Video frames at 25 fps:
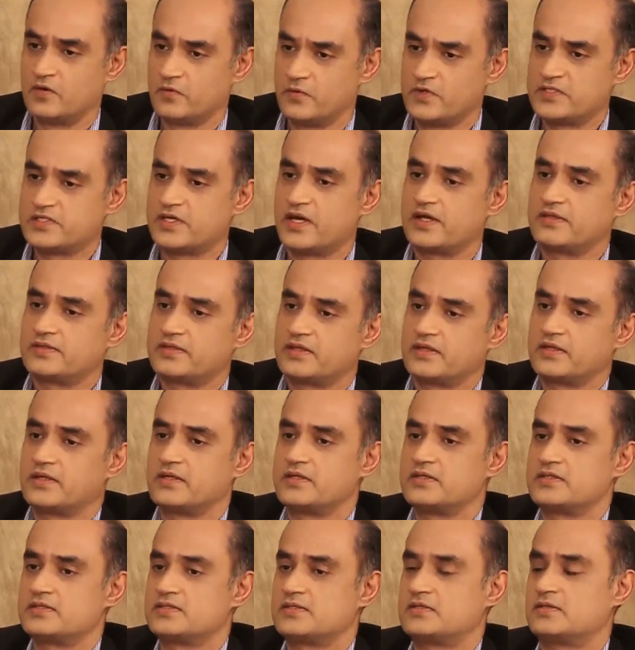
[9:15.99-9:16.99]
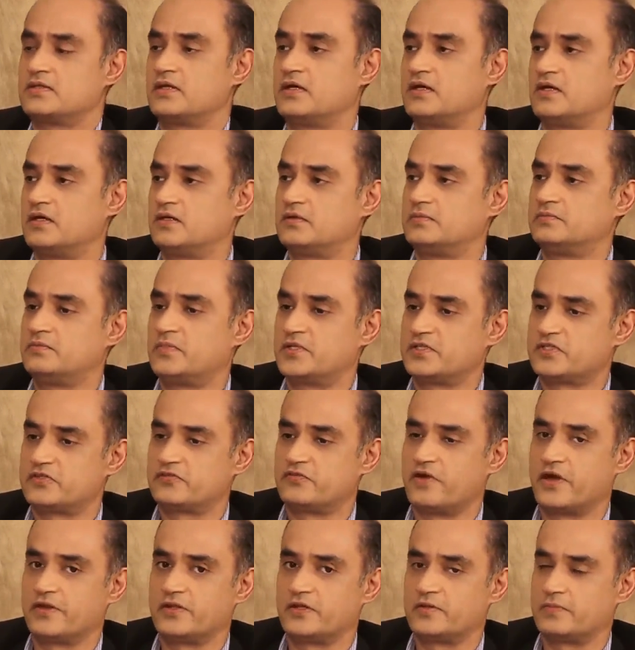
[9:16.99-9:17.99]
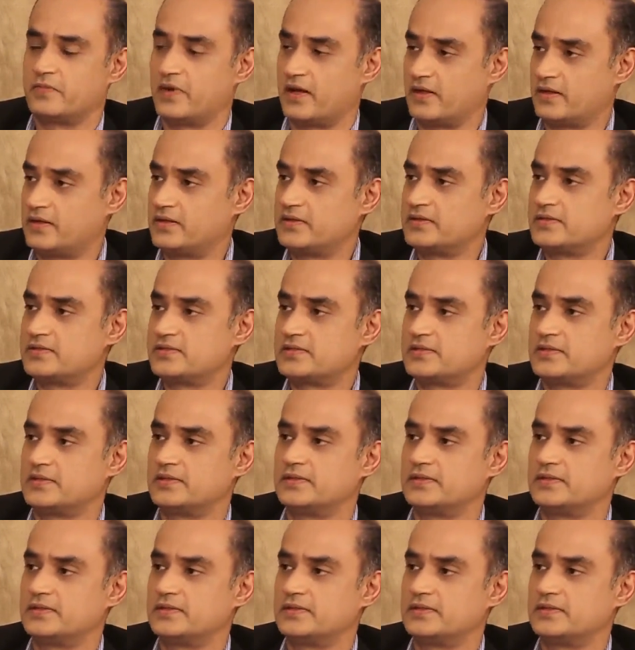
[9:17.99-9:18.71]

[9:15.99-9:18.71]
which I think is a much finer balance.